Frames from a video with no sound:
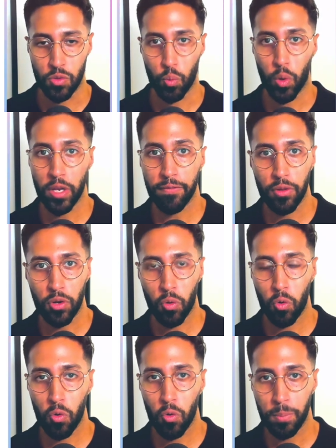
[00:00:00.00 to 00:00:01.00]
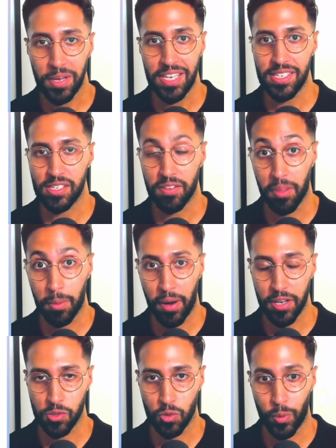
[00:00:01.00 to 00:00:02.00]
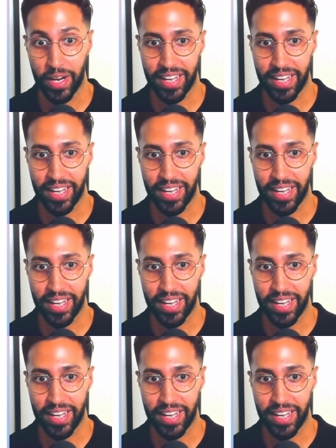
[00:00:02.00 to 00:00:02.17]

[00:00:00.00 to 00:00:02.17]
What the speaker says: one of the core pieces of the puzzle when it